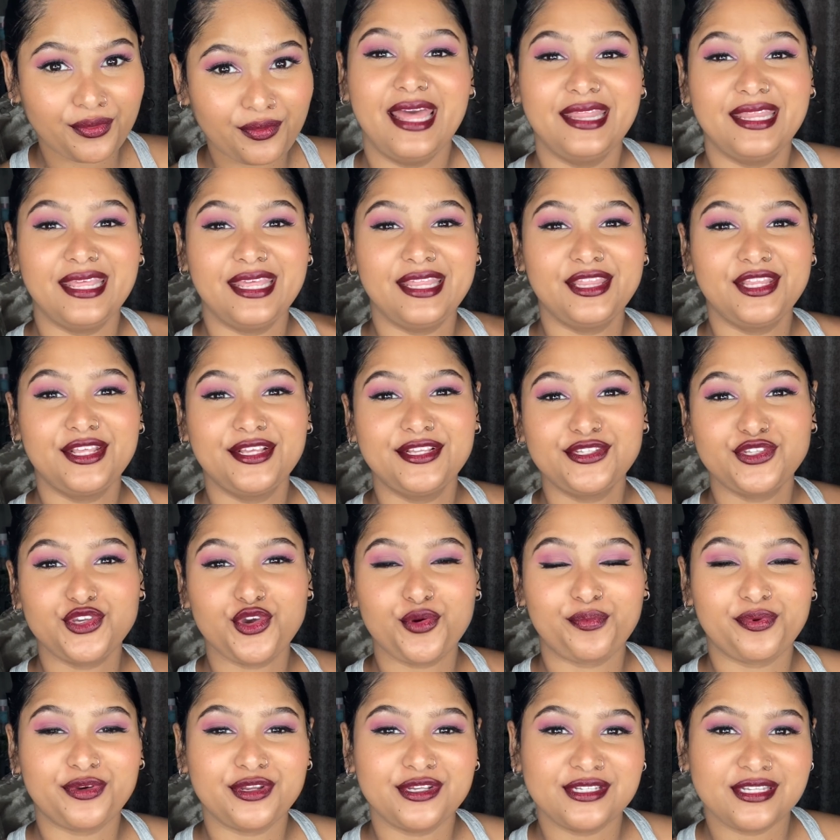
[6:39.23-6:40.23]
And then there's your
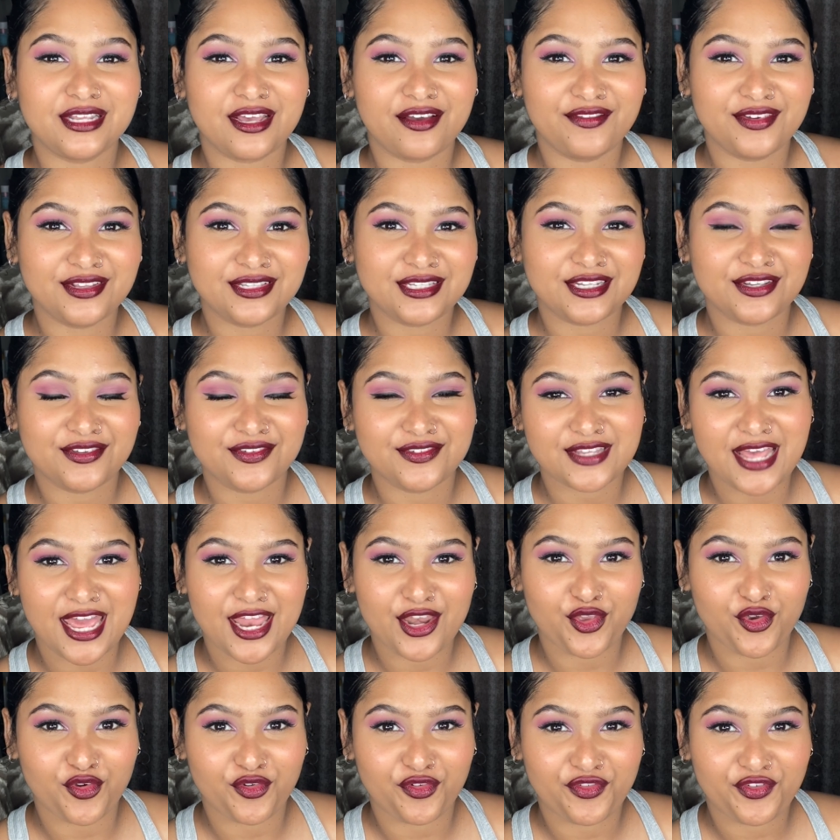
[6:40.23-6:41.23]
preservatives
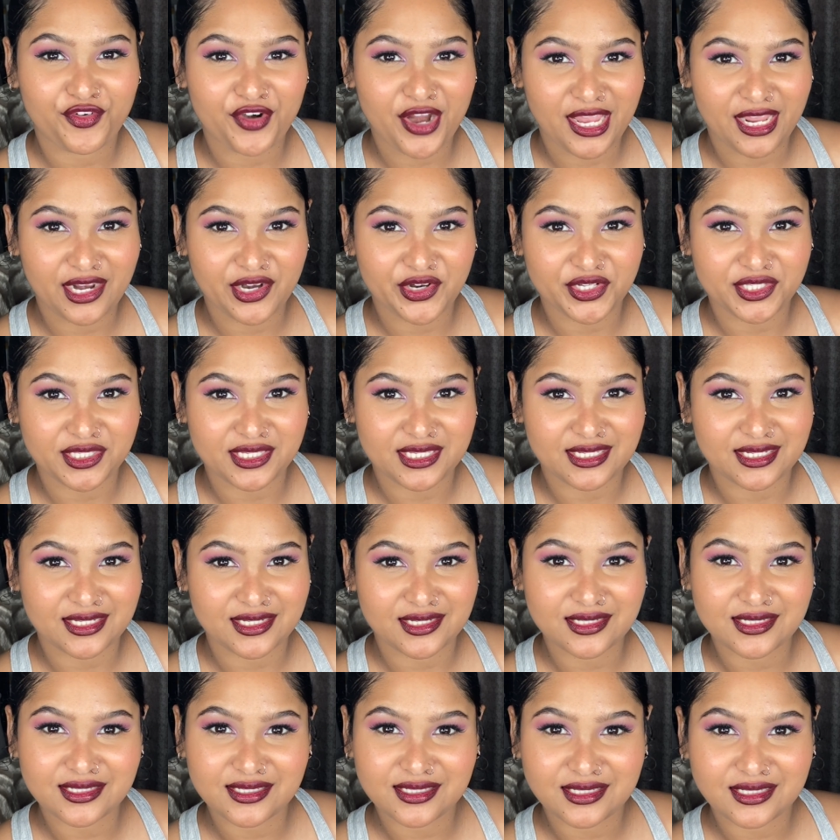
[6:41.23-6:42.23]
and your
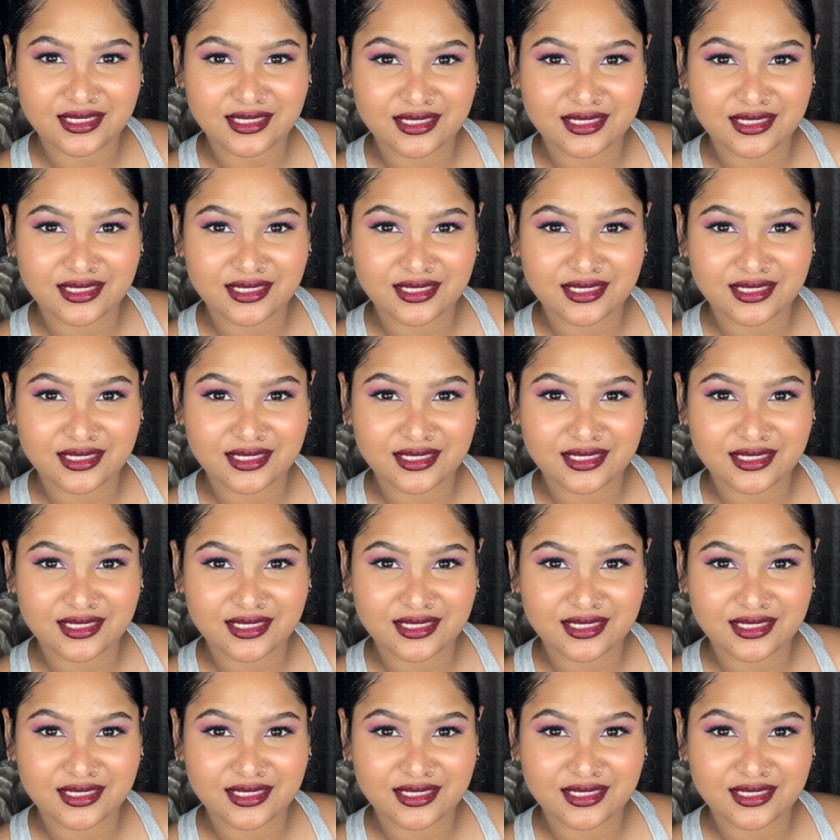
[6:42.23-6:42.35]
fragrances.